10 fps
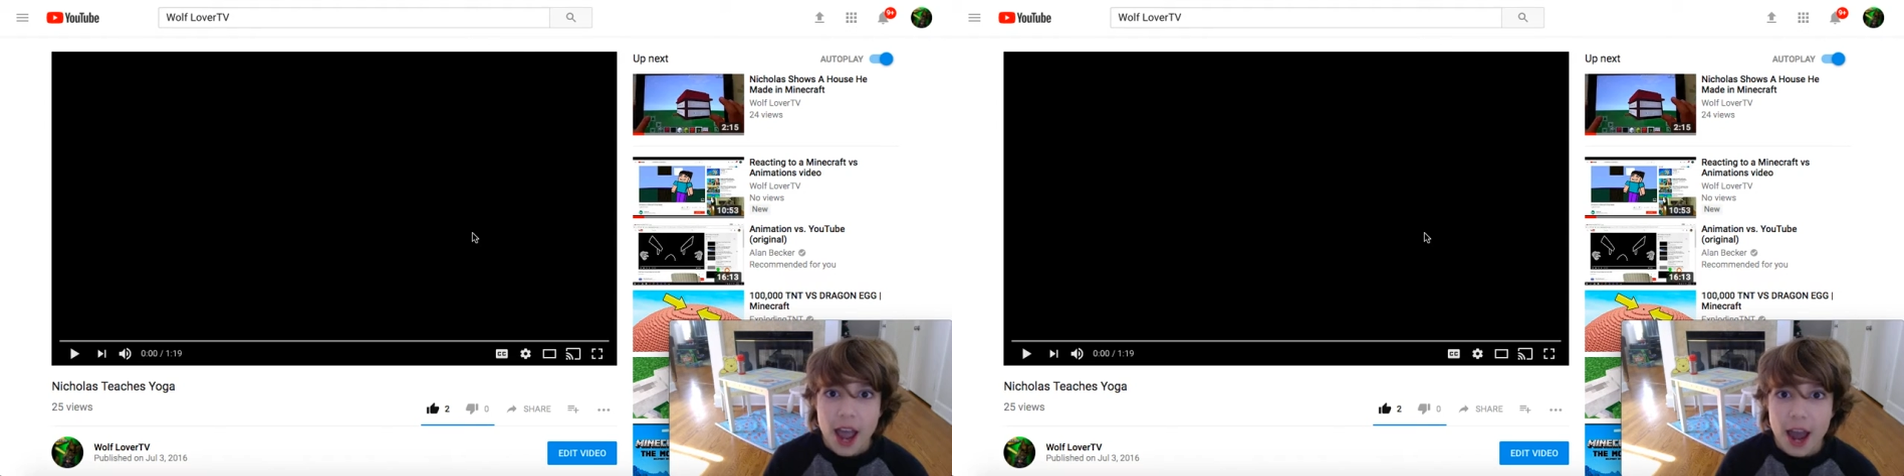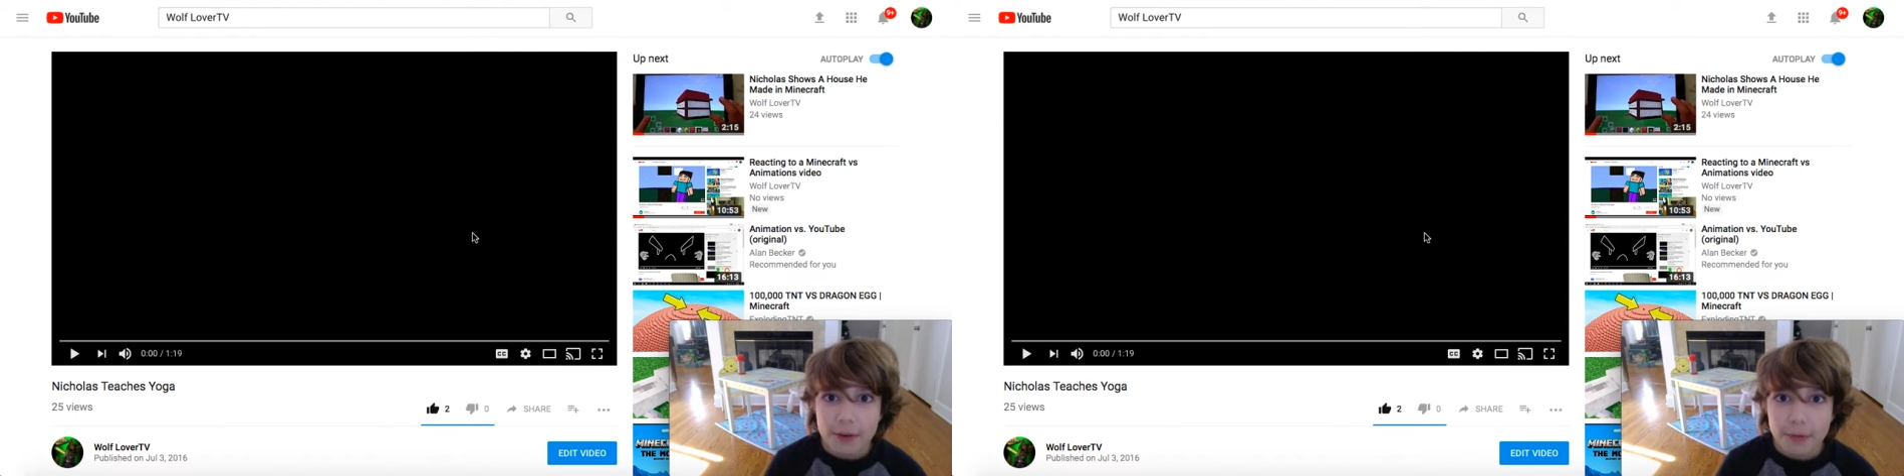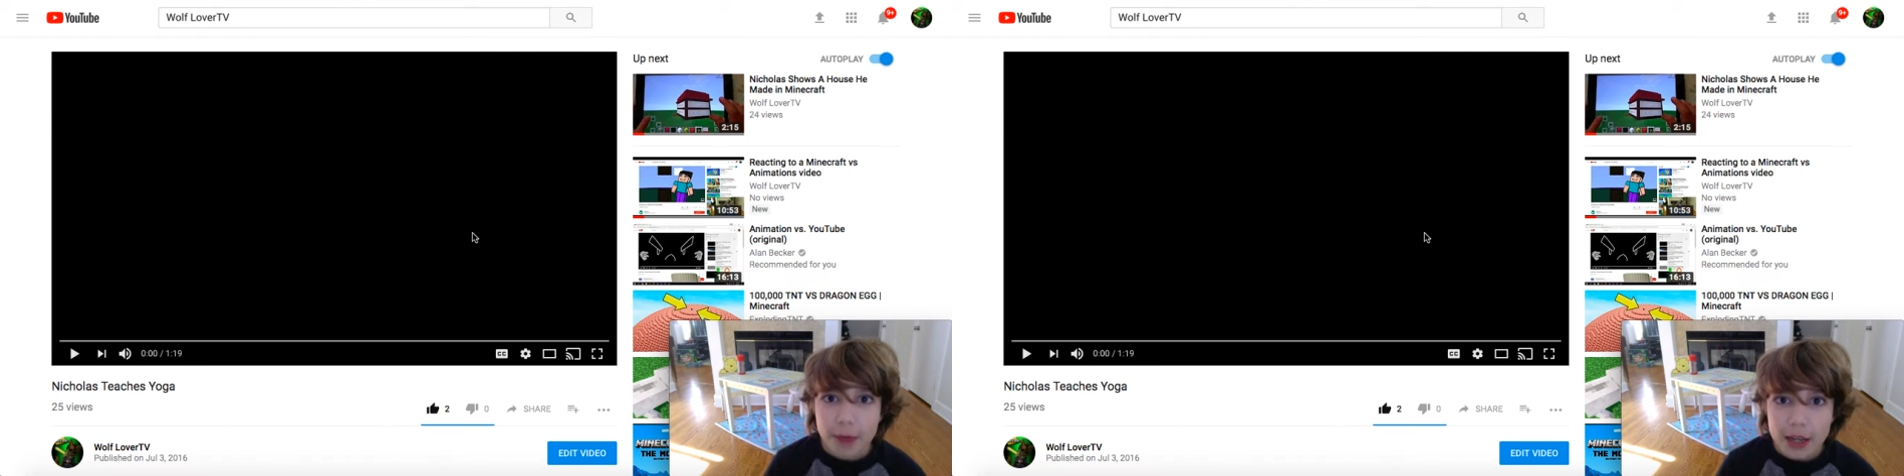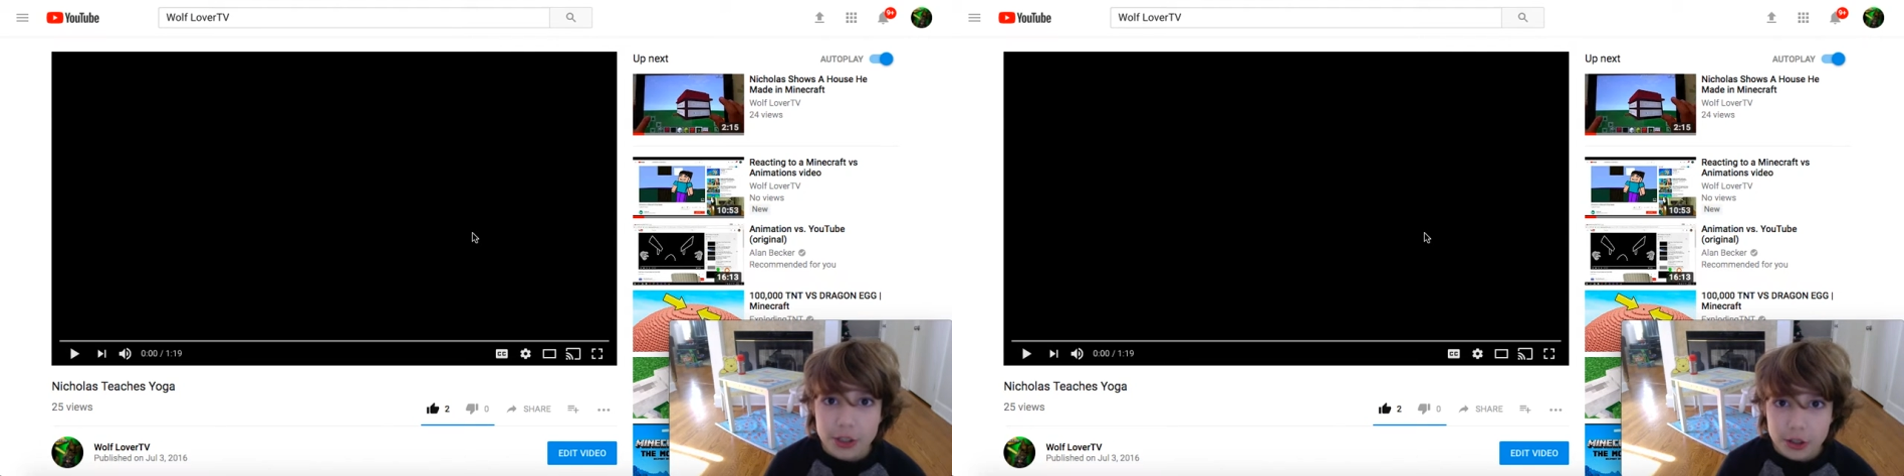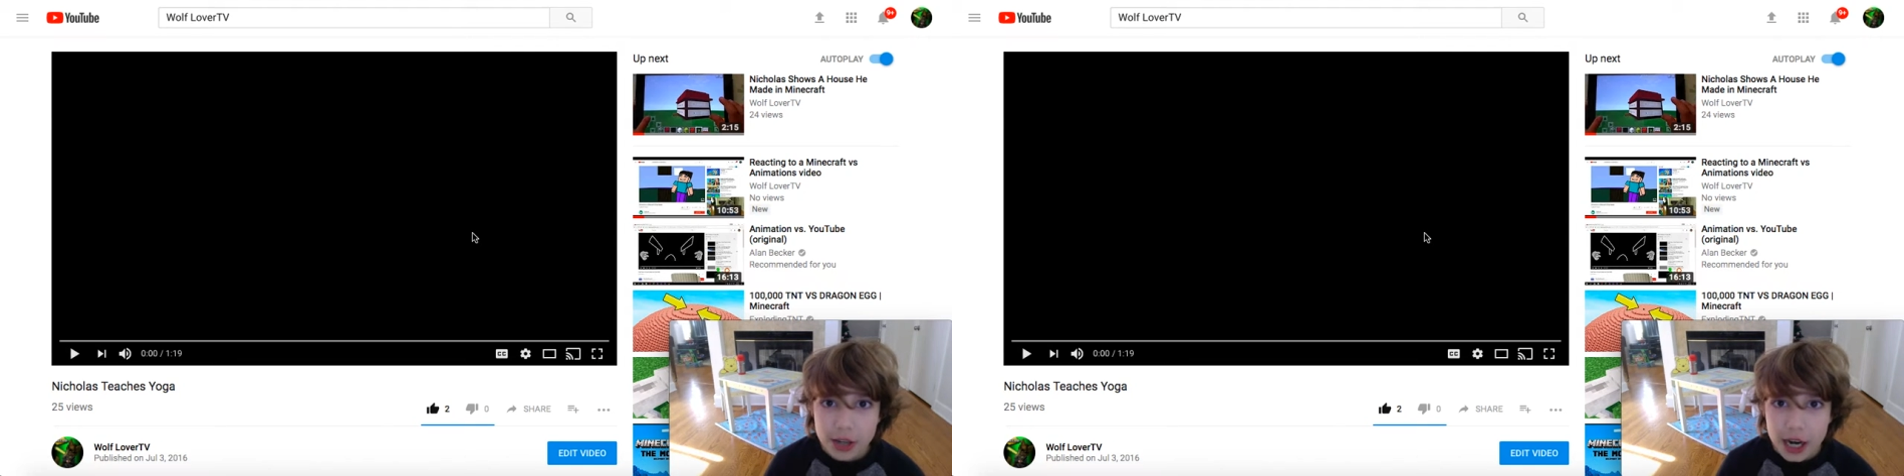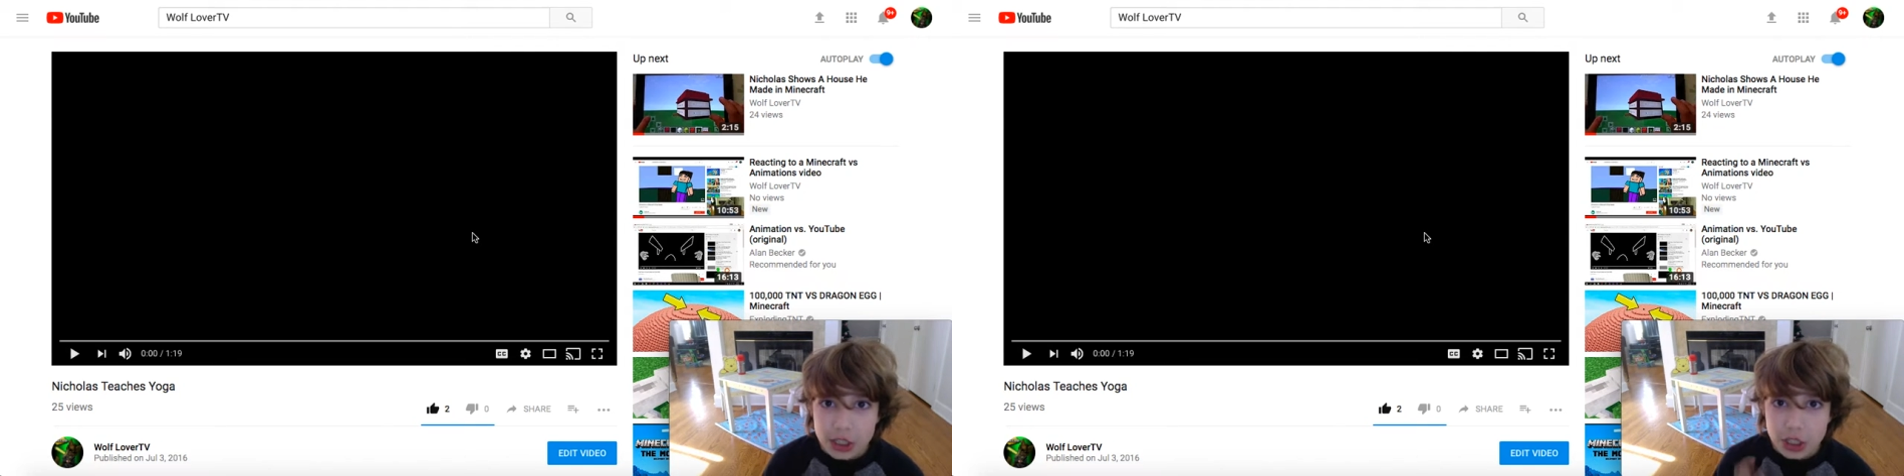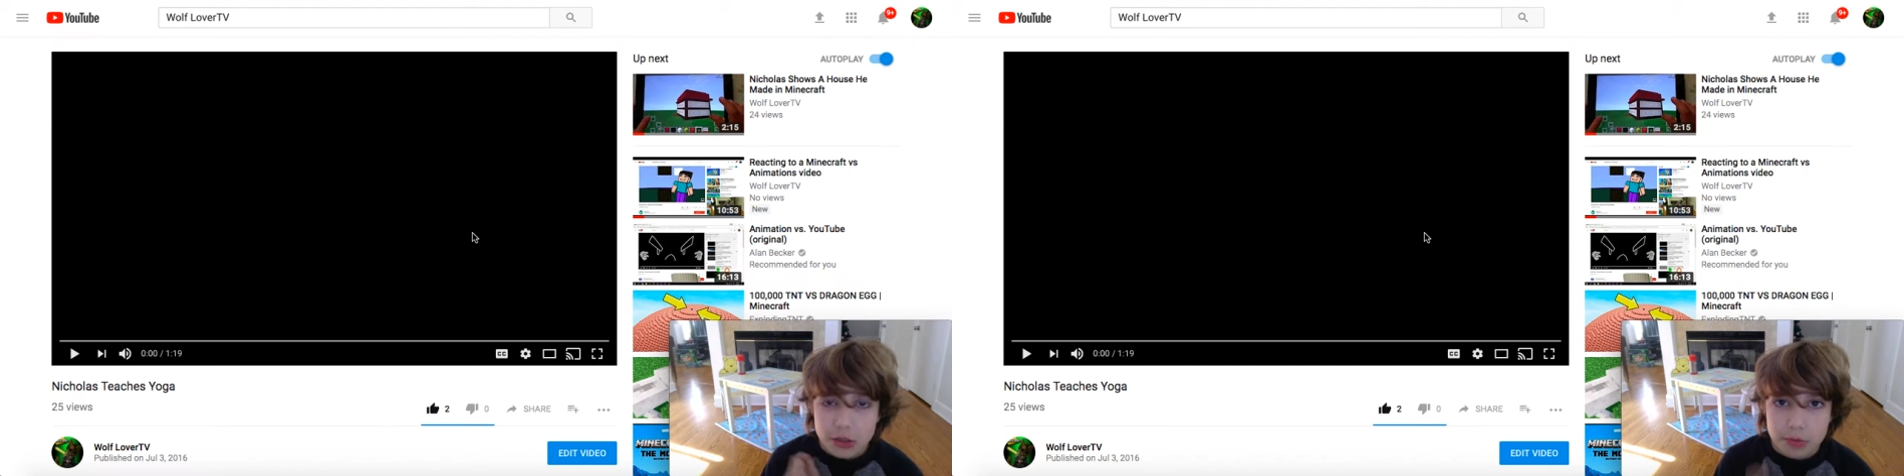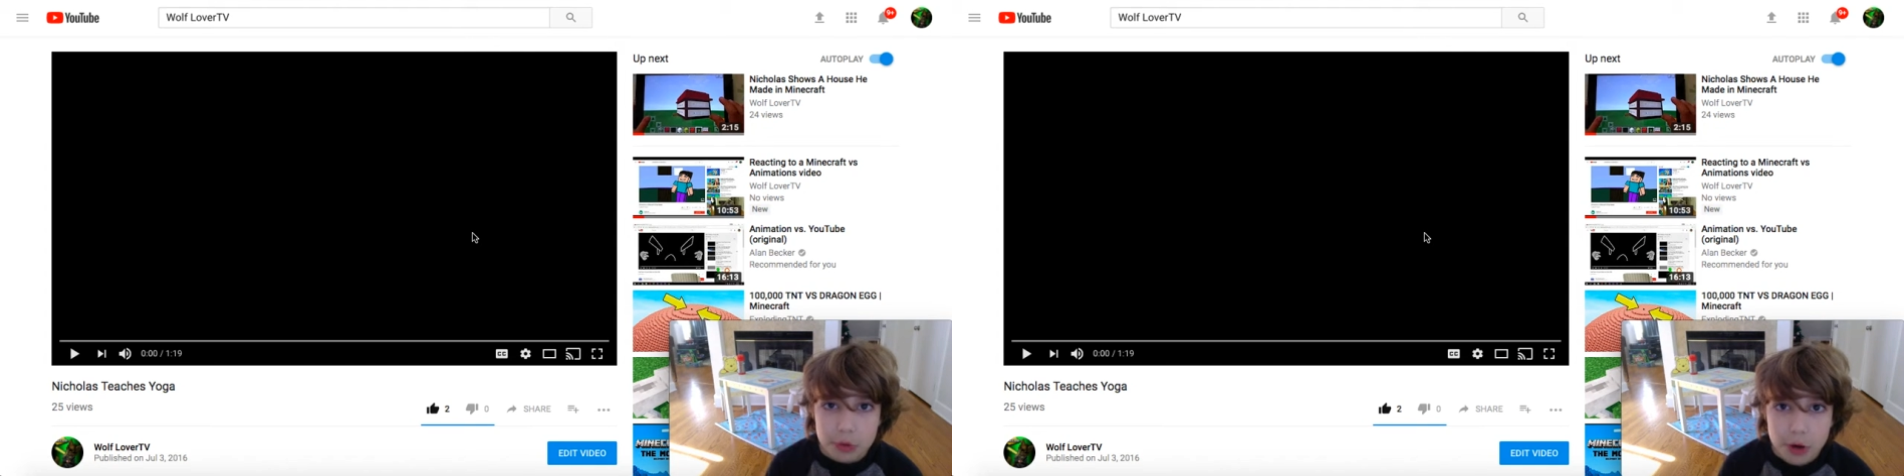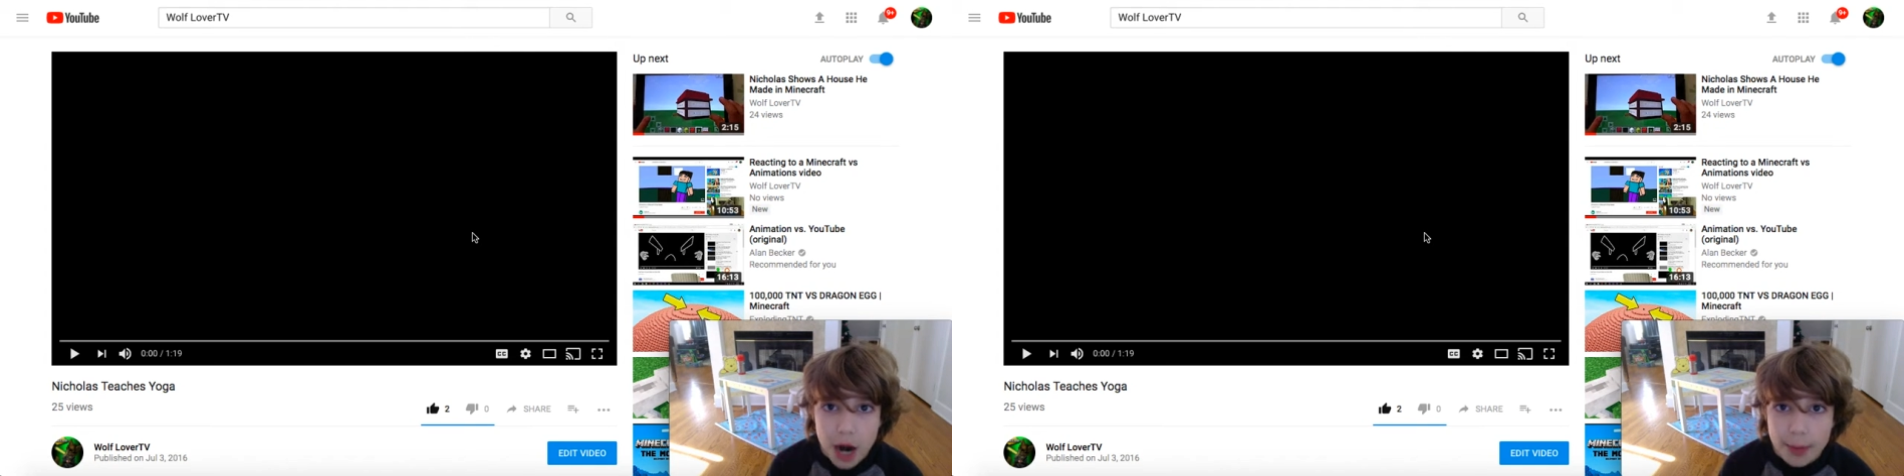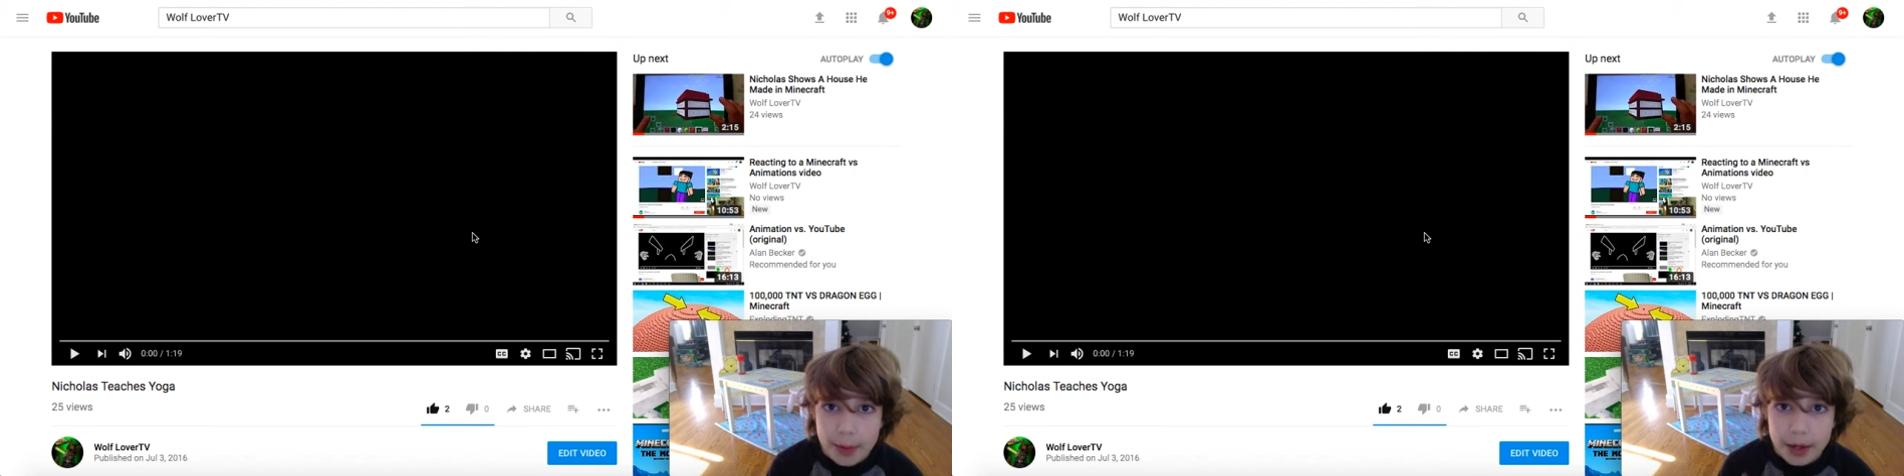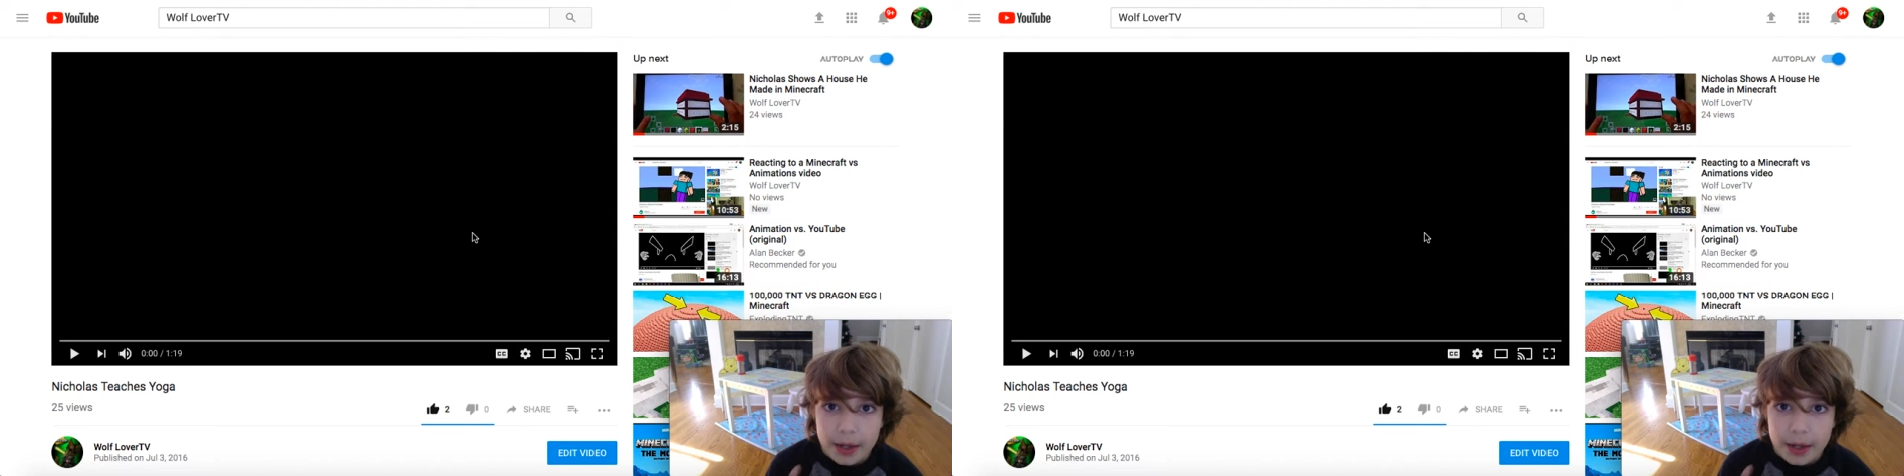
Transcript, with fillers: And make sure guys to subscribe,